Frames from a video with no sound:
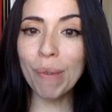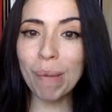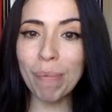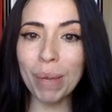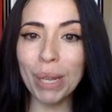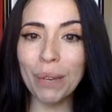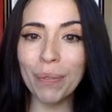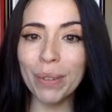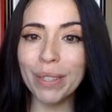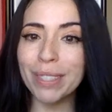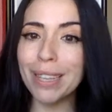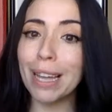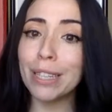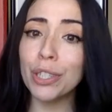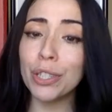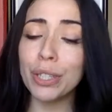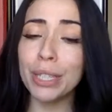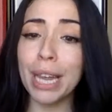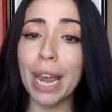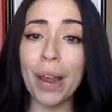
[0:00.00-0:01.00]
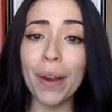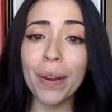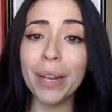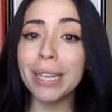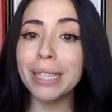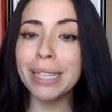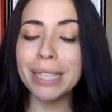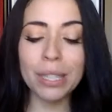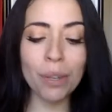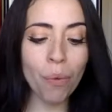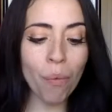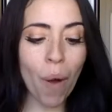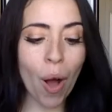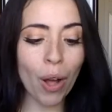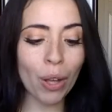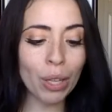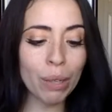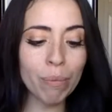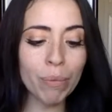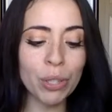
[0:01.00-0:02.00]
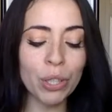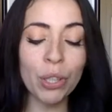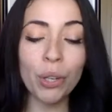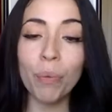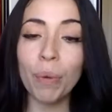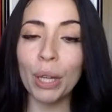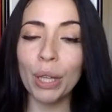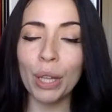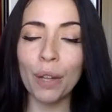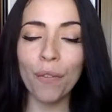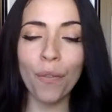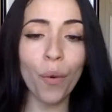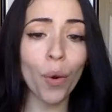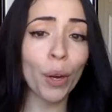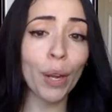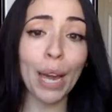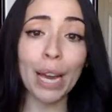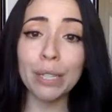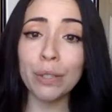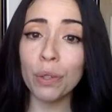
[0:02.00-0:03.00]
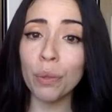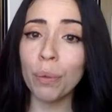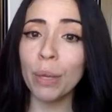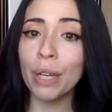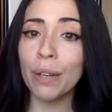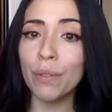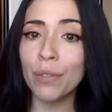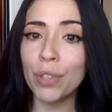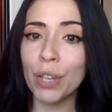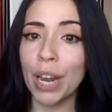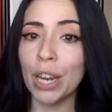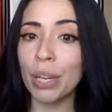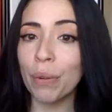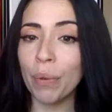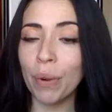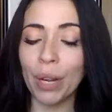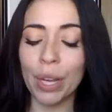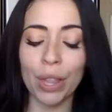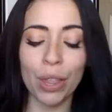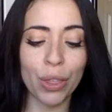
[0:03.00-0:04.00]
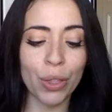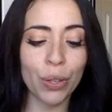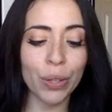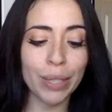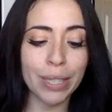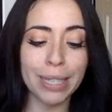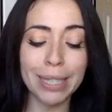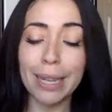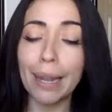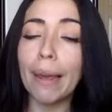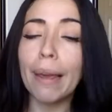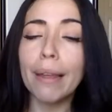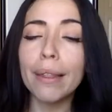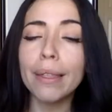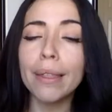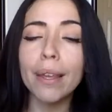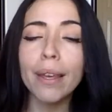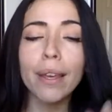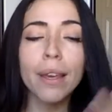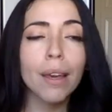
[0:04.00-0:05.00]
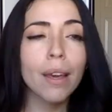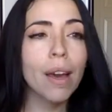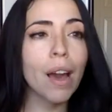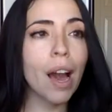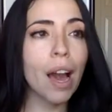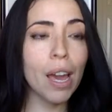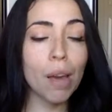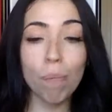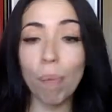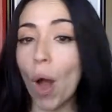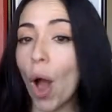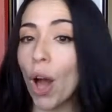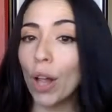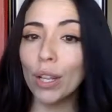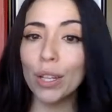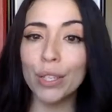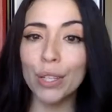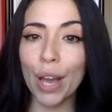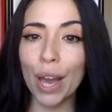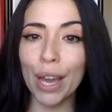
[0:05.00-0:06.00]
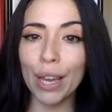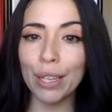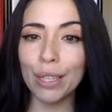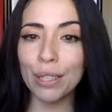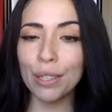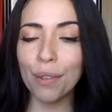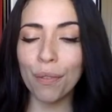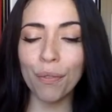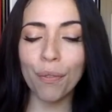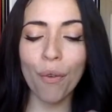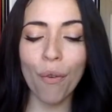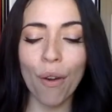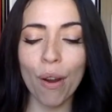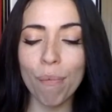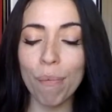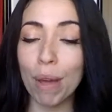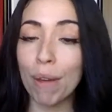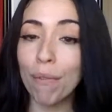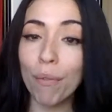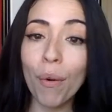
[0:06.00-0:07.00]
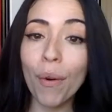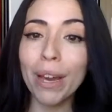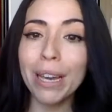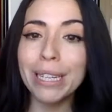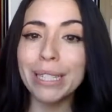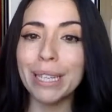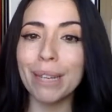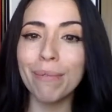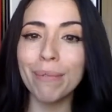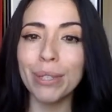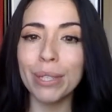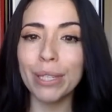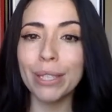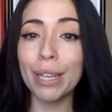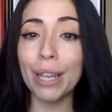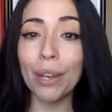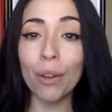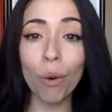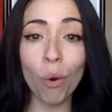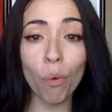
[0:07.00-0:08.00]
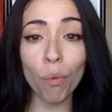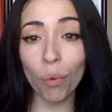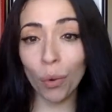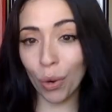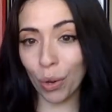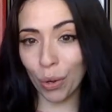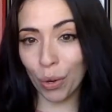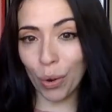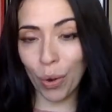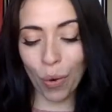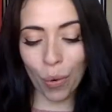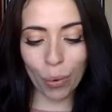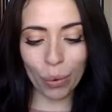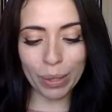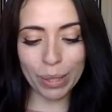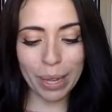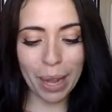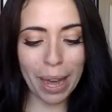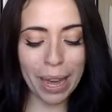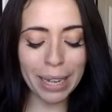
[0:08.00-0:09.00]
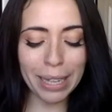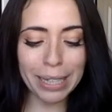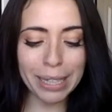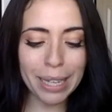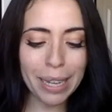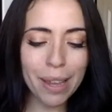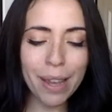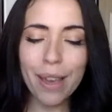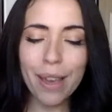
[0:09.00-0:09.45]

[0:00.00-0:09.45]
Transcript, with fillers: Beautiful Sagittarius, and welcome to your weekly forecast for the week of January thirteenth. I apologize for my voice. I'm just getting over a cold, guys.